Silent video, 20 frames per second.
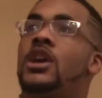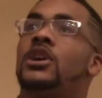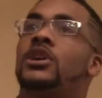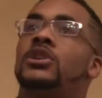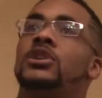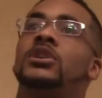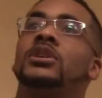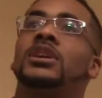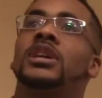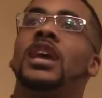
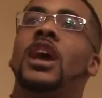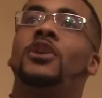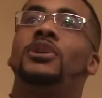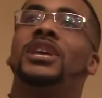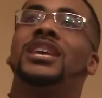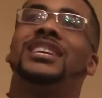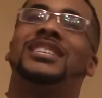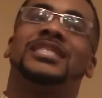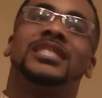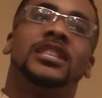Cook
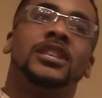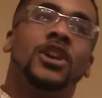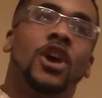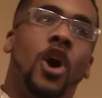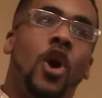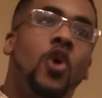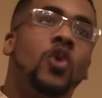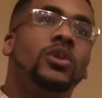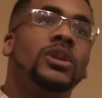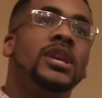County is the
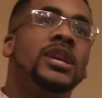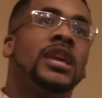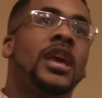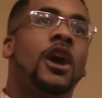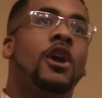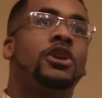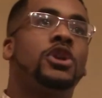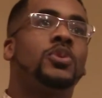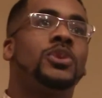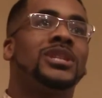only
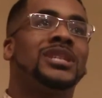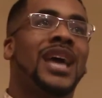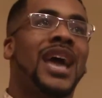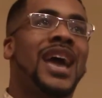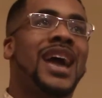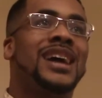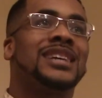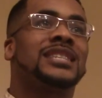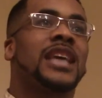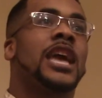county which
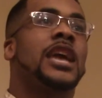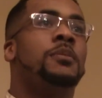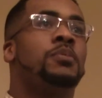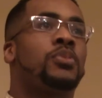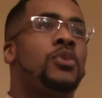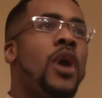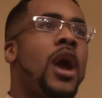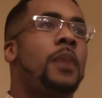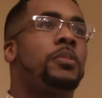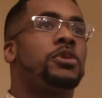has a
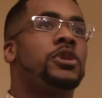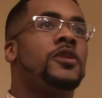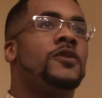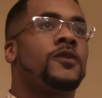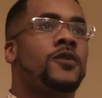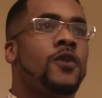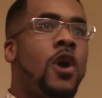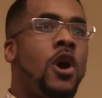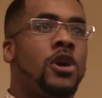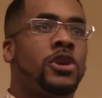property
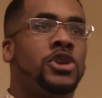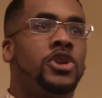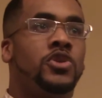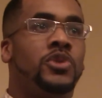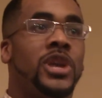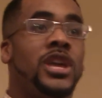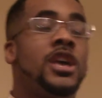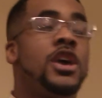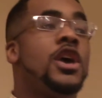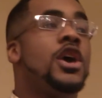fraud
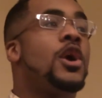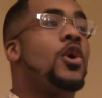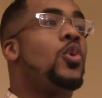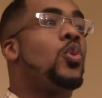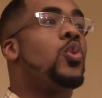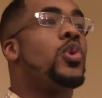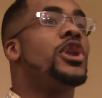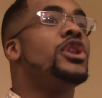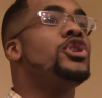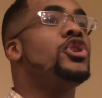unit.
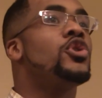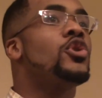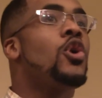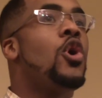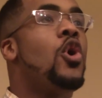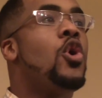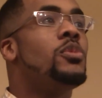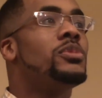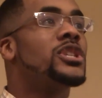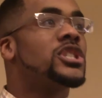When your
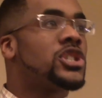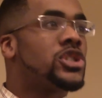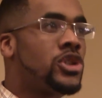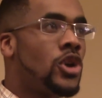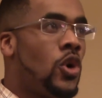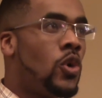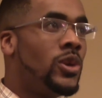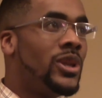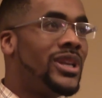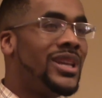home is
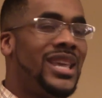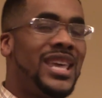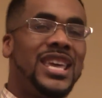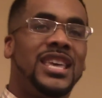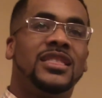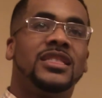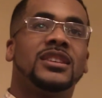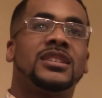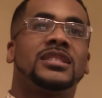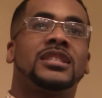stolen
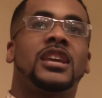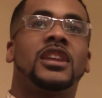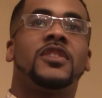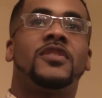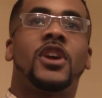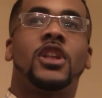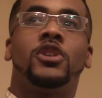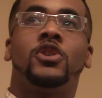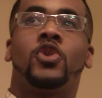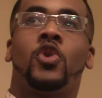in the state of
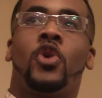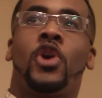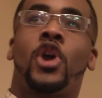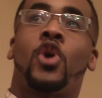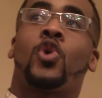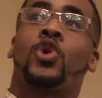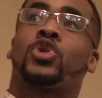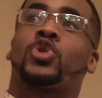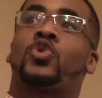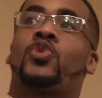Illinois
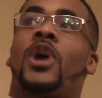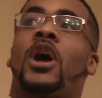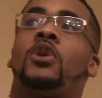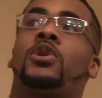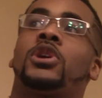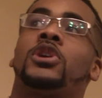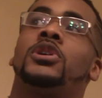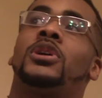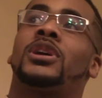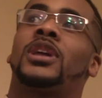or
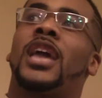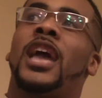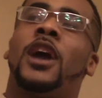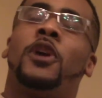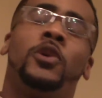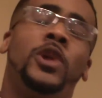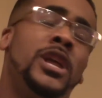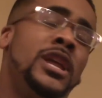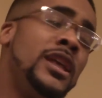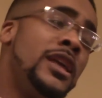throughout Cook
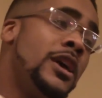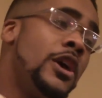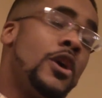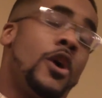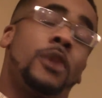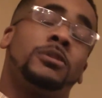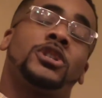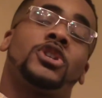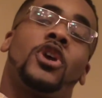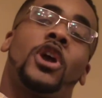County,
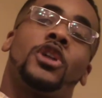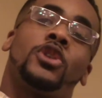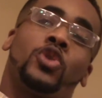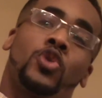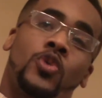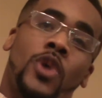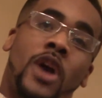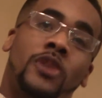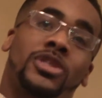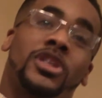
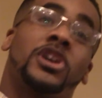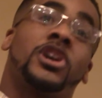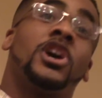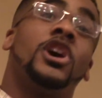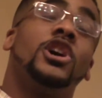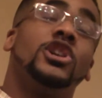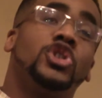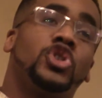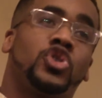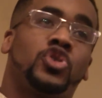throughout the
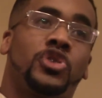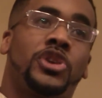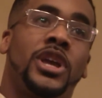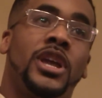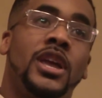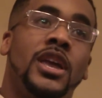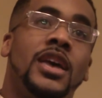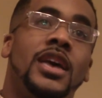country,